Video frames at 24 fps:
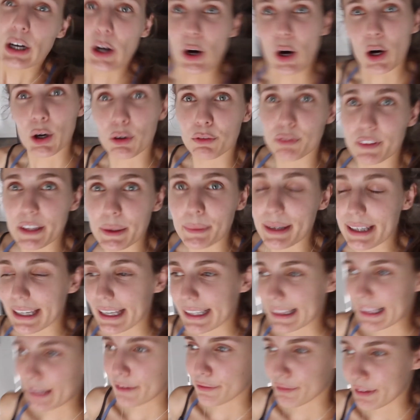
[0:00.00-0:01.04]
hopefully we can
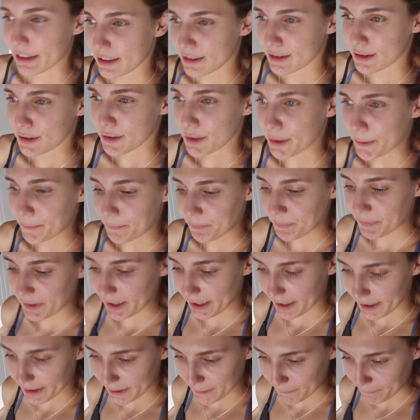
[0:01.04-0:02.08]
get that fixed soon.
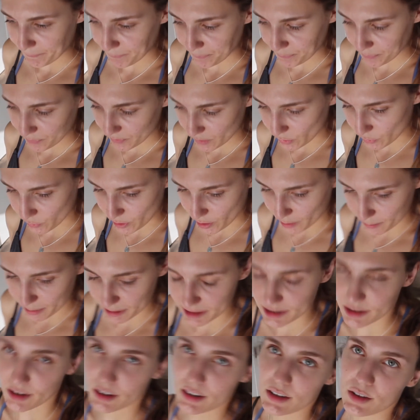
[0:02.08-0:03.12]
Um, Rob
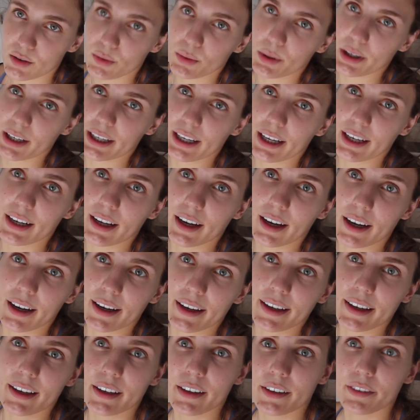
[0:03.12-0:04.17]
has gone to work and I
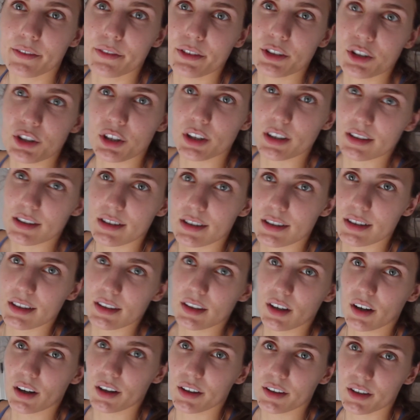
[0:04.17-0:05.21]
have just
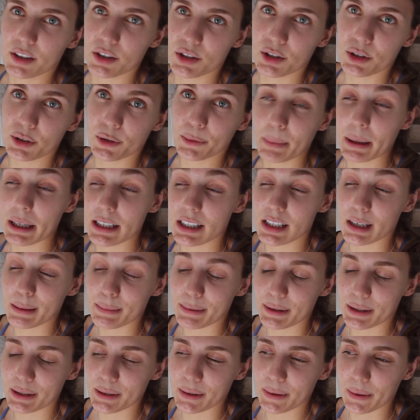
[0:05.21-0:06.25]
gone to Big
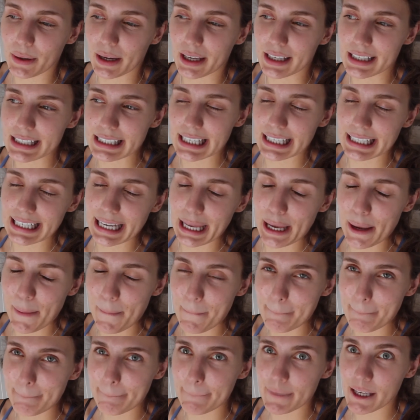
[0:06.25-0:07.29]
W and done a
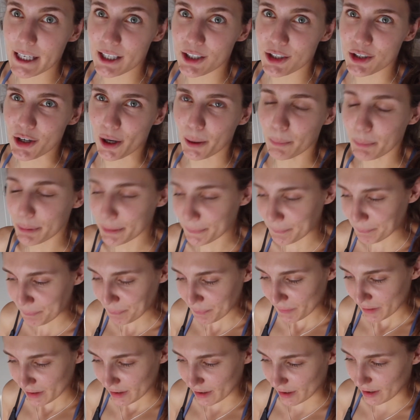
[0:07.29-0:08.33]
big shop.
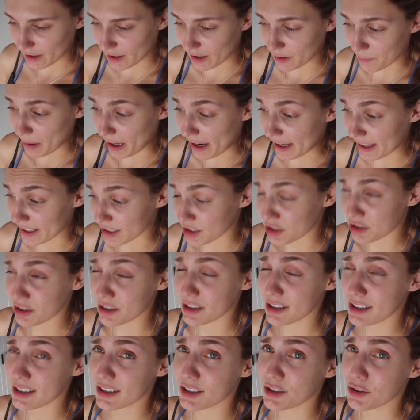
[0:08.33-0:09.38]
Um, I actually
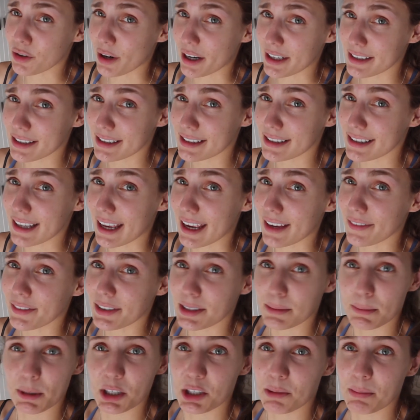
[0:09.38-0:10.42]
tried to save
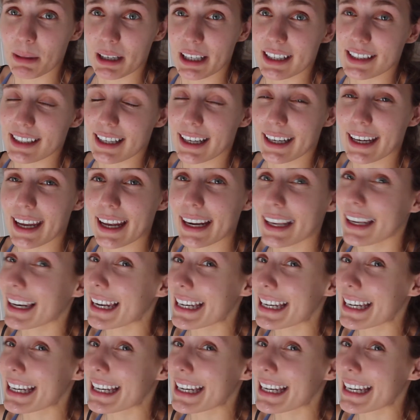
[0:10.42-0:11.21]
as much money as I can and I